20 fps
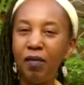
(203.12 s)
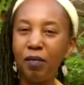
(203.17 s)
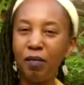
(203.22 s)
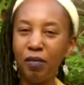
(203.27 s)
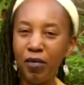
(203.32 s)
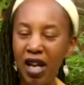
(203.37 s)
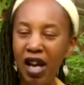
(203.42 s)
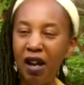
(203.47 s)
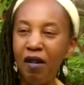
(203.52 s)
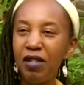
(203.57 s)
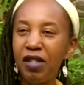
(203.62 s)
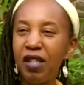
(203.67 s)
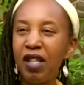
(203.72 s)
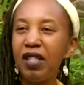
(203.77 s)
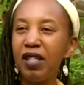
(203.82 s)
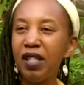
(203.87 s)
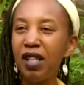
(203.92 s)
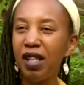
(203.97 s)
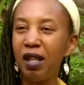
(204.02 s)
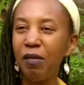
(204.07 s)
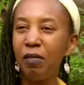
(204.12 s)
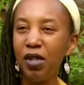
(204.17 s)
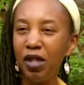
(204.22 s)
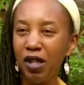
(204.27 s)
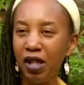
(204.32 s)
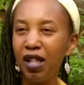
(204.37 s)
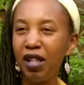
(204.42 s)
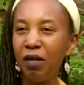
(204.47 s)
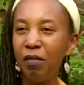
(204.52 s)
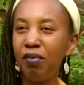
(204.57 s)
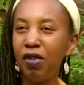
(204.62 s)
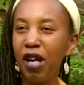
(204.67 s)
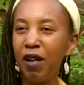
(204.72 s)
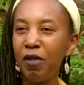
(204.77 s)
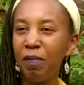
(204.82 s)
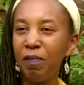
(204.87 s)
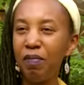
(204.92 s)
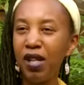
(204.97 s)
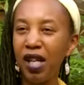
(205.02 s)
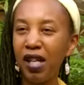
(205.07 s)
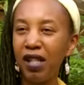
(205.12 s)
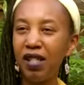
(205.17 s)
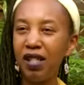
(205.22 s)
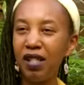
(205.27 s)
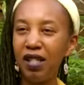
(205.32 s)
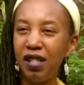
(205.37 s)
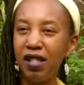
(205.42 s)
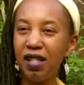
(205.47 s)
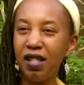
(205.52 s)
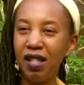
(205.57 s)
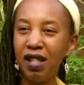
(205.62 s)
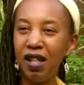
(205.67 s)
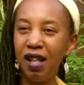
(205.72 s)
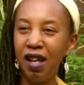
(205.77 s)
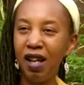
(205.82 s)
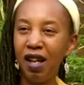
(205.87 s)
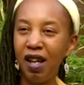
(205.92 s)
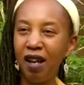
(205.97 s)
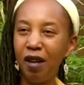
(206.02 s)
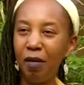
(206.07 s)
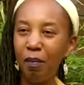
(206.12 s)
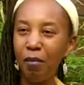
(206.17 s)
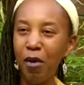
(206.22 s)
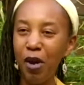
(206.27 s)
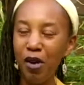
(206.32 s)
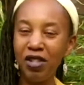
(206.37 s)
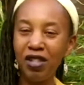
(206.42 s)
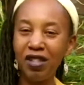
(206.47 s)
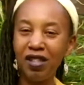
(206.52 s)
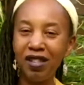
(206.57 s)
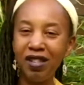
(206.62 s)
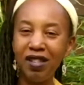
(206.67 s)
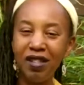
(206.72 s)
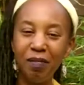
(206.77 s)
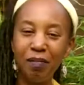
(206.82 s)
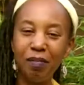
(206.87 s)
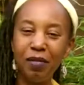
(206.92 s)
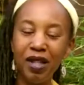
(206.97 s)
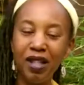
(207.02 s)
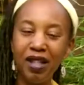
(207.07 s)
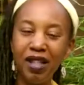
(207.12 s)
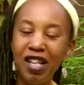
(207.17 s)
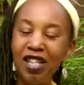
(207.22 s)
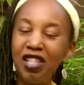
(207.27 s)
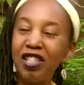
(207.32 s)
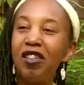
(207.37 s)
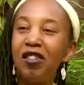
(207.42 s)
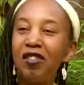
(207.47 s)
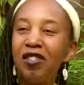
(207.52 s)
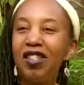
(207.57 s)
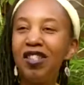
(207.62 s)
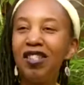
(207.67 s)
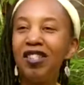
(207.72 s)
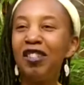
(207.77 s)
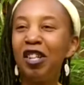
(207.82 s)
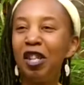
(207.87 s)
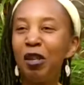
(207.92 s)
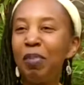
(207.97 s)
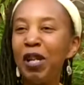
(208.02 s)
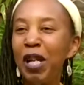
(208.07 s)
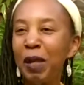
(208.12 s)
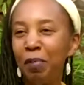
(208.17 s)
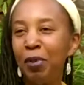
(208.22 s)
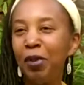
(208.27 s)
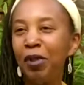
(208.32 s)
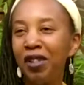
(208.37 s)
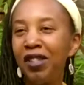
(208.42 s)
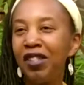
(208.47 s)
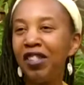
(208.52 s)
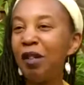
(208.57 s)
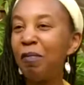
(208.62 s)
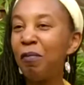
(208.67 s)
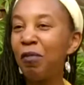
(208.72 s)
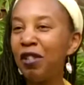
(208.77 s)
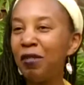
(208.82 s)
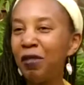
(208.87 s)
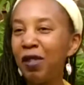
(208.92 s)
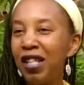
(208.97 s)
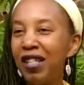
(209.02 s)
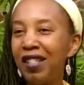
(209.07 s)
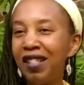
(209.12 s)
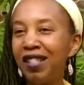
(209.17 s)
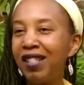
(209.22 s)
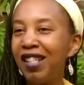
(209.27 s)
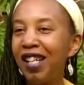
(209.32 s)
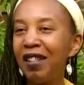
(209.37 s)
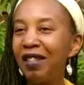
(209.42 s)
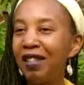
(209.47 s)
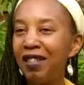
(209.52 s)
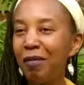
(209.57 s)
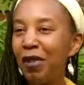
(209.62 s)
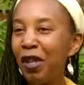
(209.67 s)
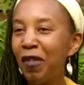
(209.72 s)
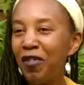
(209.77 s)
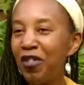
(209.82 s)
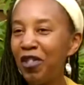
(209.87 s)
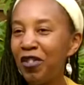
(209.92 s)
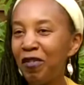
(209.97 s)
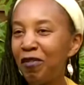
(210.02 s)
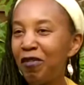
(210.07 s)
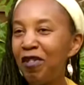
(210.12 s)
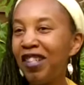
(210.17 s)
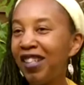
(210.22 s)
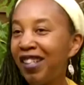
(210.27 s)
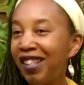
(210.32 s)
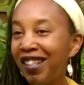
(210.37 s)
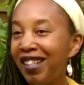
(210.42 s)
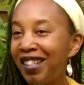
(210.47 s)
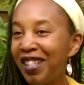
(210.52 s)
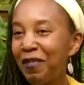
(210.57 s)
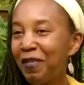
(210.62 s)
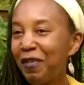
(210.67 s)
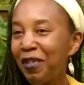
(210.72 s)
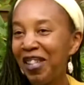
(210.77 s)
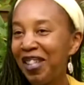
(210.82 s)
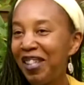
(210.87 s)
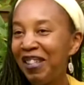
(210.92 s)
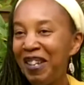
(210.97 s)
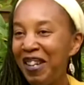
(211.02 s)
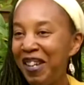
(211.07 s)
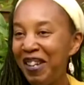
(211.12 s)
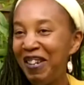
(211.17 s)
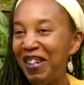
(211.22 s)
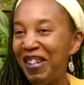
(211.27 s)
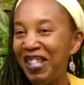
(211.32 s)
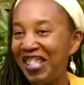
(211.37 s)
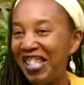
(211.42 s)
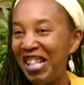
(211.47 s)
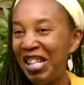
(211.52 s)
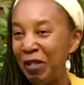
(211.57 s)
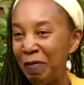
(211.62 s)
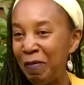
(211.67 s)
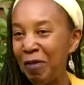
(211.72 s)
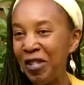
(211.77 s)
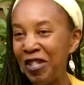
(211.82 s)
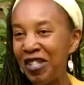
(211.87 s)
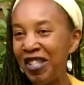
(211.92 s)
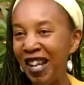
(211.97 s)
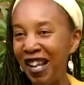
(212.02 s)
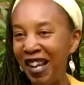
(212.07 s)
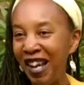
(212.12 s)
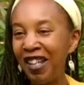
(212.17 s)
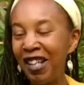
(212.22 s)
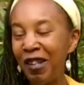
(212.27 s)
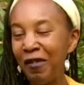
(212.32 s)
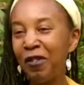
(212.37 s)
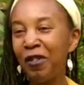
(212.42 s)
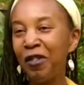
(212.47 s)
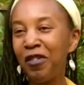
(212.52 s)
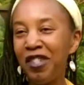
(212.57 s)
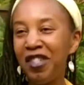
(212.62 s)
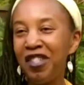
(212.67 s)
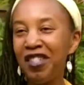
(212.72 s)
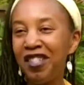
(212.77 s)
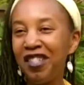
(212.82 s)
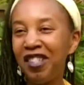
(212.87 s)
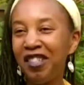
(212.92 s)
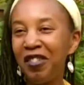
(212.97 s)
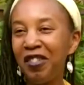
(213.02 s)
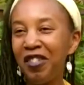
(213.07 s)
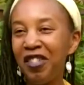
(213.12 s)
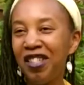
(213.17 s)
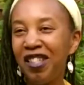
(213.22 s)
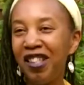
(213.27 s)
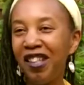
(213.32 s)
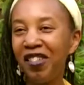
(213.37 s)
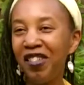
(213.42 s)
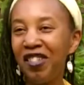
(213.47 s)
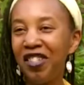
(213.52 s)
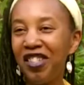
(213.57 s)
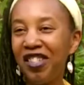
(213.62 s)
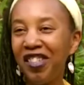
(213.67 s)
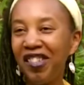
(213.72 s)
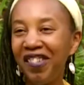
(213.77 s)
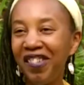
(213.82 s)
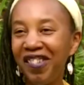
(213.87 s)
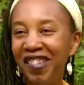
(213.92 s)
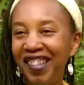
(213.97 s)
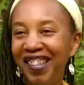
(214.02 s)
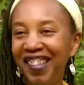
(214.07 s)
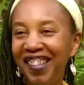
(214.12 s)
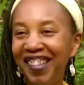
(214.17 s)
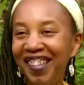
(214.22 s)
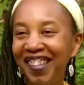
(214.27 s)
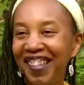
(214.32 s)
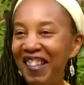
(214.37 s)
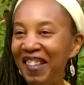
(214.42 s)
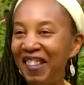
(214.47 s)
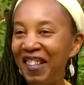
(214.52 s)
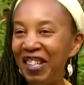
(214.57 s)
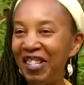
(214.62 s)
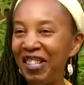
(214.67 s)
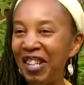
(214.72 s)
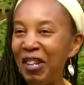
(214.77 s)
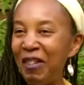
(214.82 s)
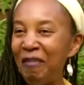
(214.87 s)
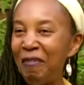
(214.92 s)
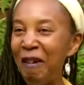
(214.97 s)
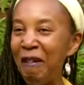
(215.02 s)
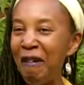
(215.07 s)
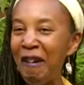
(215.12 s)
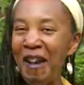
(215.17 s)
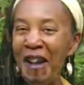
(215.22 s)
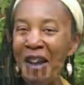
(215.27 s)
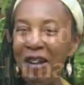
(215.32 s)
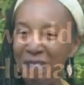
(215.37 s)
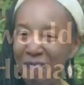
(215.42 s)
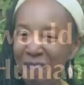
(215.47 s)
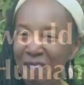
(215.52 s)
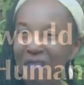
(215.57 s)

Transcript: Now, as I said, I'm working in private practice. Most of my caseload is young people that don't want to wait 10 months or years for their assessments, and I've got these skills now, so that's kind of where I am.